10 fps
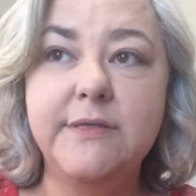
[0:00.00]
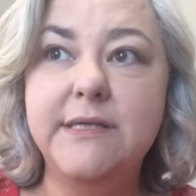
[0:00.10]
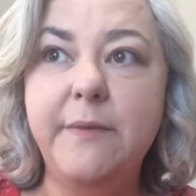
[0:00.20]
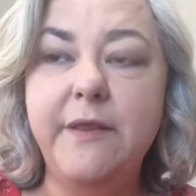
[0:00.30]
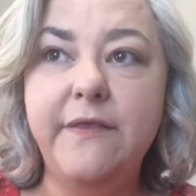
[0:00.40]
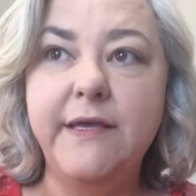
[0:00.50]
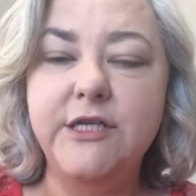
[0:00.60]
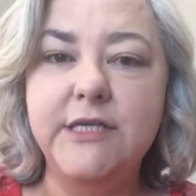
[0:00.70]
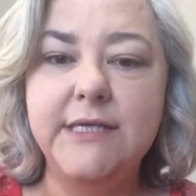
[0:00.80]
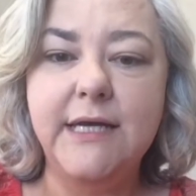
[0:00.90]
some of the things she
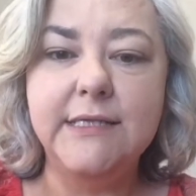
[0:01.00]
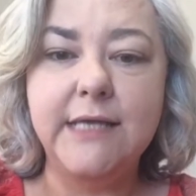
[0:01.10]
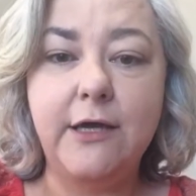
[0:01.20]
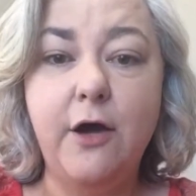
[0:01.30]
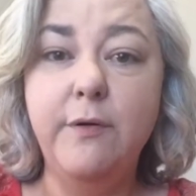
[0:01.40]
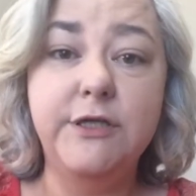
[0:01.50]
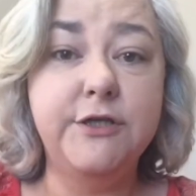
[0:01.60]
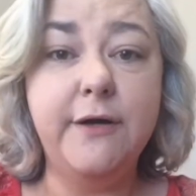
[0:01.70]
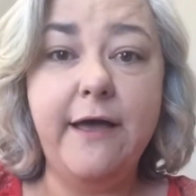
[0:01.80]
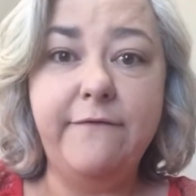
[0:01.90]
said is like, "Oh, it's
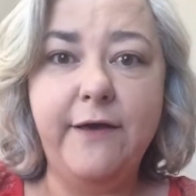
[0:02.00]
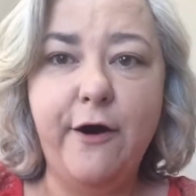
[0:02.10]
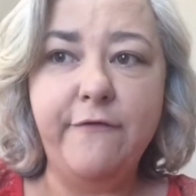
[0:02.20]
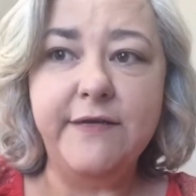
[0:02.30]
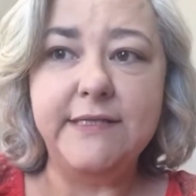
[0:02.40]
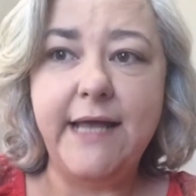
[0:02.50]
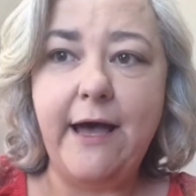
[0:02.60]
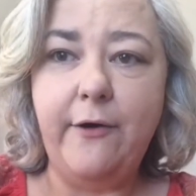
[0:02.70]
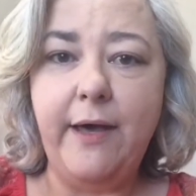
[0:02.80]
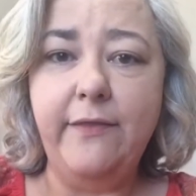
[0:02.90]
your effing office
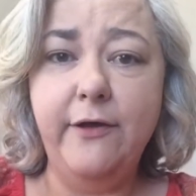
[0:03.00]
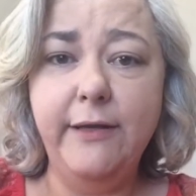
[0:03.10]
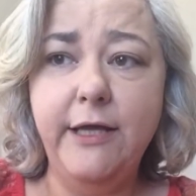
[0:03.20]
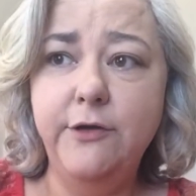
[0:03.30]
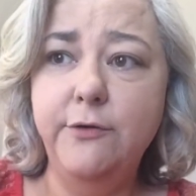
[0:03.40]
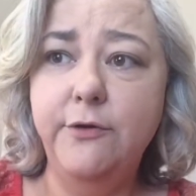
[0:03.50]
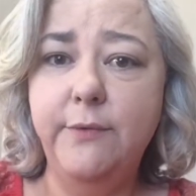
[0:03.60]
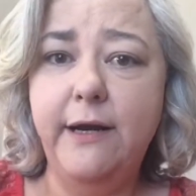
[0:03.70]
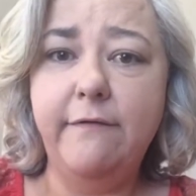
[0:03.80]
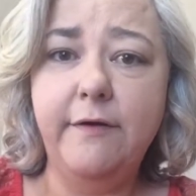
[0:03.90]
now, and they'll let you do
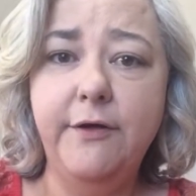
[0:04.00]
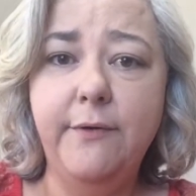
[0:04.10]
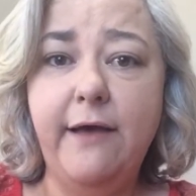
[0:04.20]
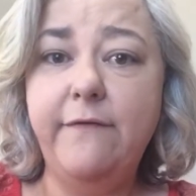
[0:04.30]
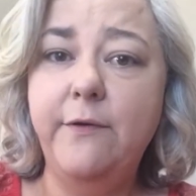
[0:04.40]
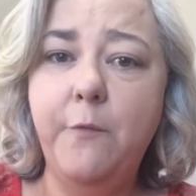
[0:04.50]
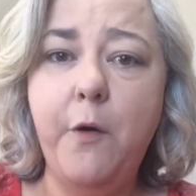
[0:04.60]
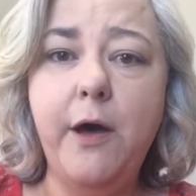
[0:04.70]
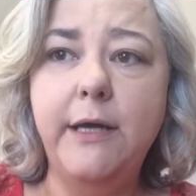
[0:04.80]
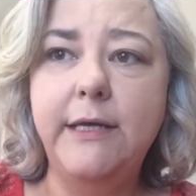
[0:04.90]
whatever you effing
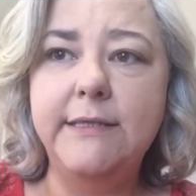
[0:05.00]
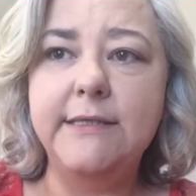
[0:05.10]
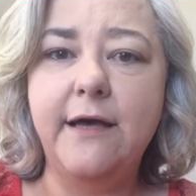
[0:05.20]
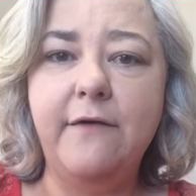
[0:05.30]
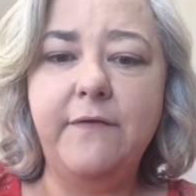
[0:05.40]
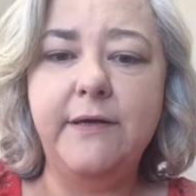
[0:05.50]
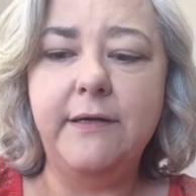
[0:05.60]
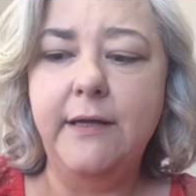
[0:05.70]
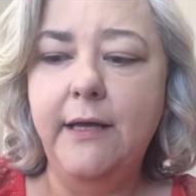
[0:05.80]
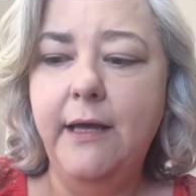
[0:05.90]
want and stuff." And
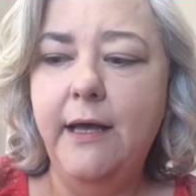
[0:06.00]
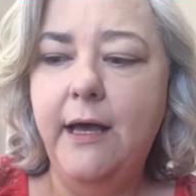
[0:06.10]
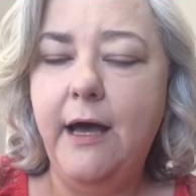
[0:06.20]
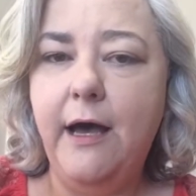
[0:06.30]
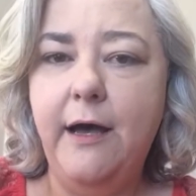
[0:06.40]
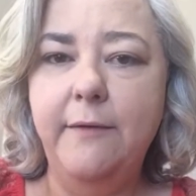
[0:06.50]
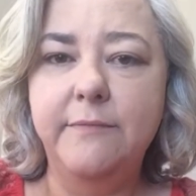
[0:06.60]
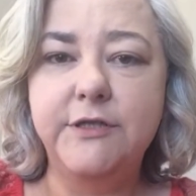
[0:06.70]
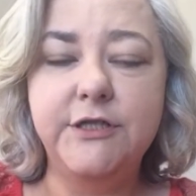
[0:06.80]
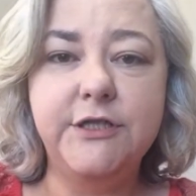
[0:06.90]

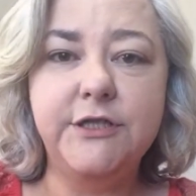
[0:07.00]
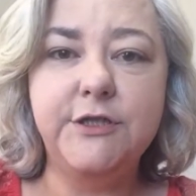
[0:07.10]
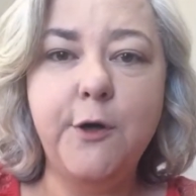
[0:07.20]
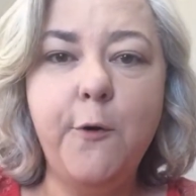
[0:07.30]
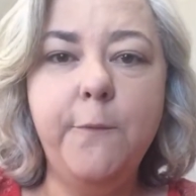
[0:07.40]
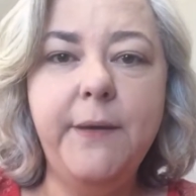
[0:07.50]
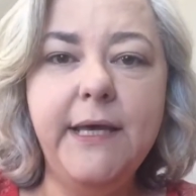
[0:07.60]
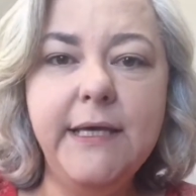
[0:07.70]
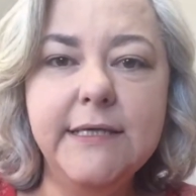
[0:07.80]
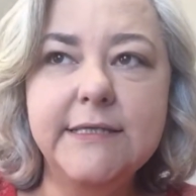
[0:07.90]
she's just so
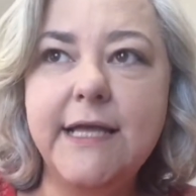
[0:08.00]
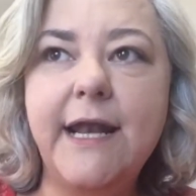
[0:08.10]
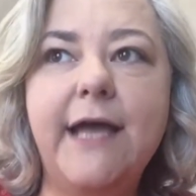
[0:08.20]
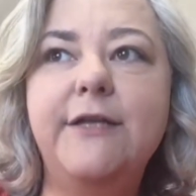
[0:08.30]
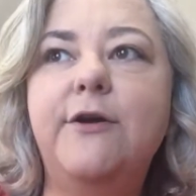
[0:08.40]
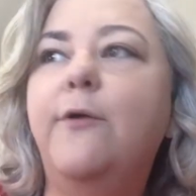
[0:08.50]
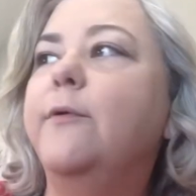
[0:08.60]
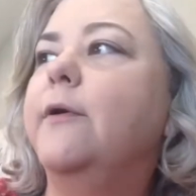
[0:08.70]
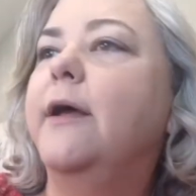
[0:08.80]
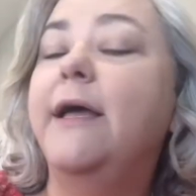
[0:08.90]
pissed, and I don't.
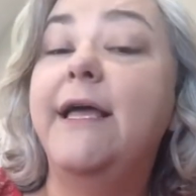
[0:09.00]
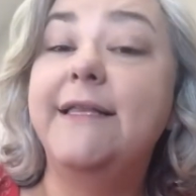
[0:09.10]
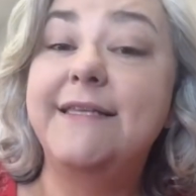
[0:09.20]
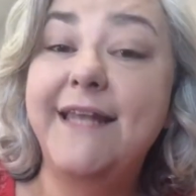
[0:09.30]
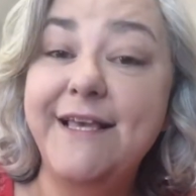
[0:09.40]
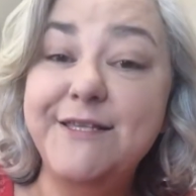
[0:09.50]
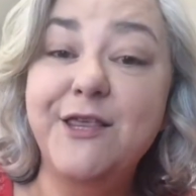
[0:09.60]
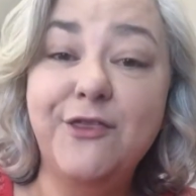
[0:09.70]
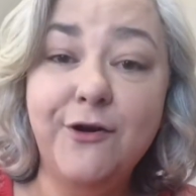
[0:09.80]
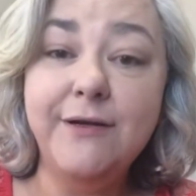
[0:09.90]
Today's the
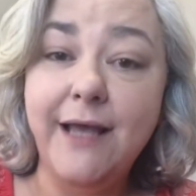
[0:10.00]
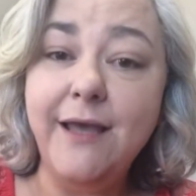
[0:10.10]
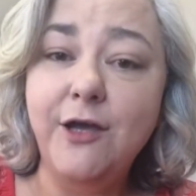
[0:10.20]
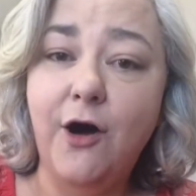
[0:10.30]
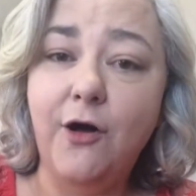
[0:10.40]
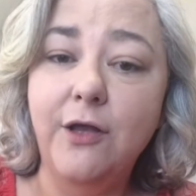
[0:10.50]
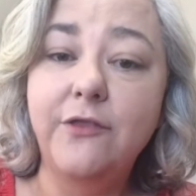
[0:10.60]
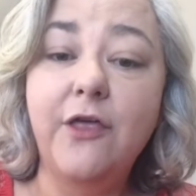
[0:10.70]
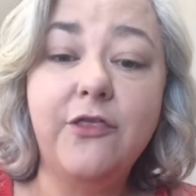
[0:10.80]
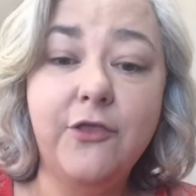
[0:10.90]
third day, y'all.
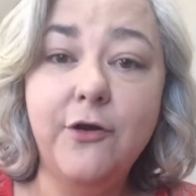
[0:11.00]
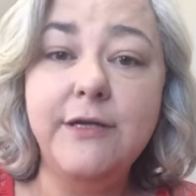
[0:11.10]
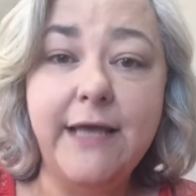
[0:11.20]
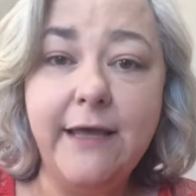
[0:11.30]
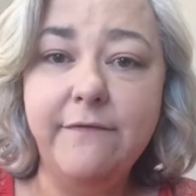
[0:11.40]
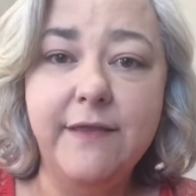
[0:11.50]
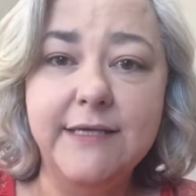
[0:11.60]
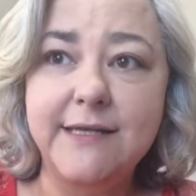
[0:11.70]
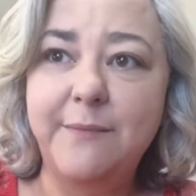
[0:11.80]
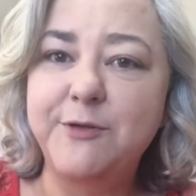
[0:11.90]
The third day of this,
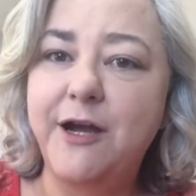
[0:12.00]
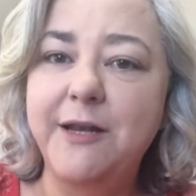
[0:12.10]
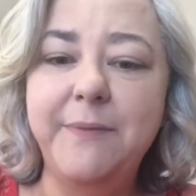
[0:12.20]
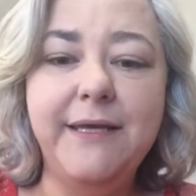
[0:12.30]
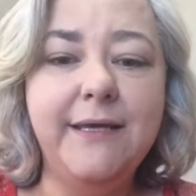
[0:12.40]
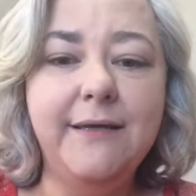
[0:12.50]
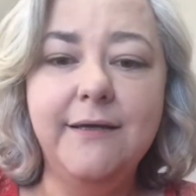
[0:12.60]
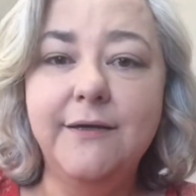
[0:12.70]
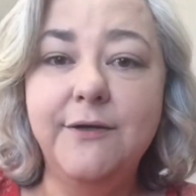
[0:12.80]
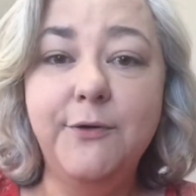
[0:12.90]
and I'm trying to be
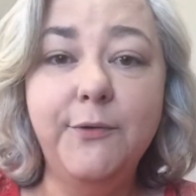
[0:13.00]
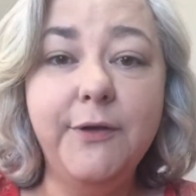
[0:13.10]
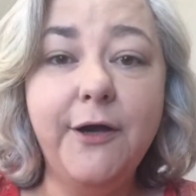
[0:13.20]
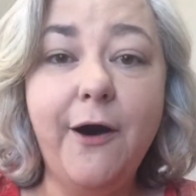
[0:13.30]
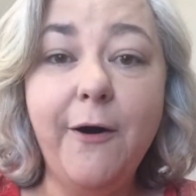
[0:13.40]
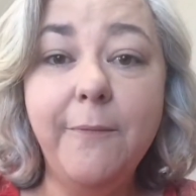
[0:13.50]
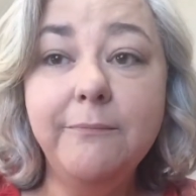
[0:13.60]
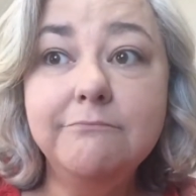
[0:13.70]
cool and calm.